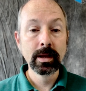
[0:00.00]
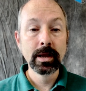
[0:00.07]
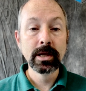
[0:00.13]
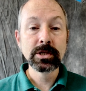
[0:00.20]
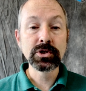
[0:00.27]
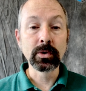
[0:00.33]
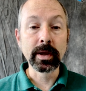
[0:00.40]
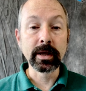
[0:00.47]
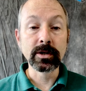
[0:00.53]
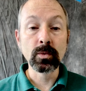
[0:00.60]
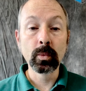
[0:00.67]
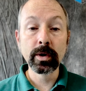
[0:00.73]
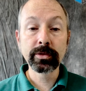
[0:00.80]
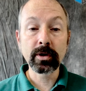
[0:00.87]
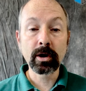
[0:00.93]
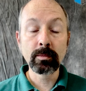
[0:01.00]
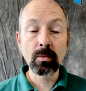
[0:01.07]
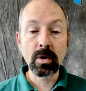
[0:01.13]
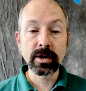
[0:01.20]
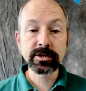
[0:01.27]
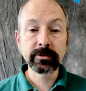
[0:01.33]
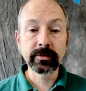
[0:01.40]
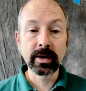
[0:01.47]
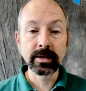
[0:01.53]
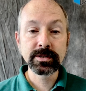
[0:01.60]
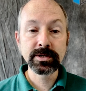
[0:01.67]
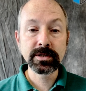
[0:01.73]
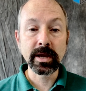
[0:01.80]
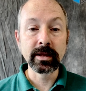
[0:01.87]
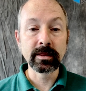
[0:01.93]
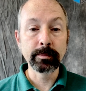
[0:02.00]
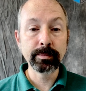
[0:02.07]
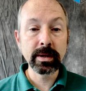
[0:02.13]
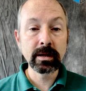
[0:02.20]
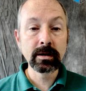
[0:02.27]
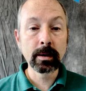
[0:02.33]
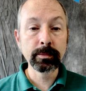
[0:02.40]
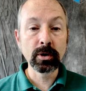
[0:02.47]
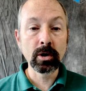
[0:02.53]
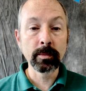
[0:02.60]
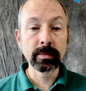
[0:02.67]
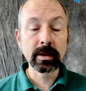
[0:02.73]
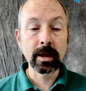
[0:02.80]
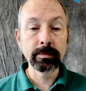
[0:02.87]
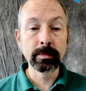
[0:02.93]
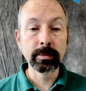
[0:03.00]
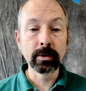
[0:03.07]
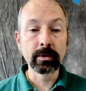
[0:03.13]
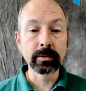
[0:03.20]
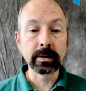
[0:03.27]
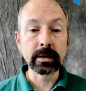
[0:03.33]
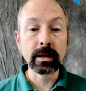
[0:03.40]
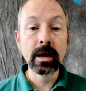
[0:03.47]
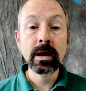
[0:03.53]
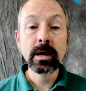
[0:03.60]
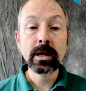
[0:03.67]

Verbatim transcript: So again, with our MOSFETs and the PWM capability,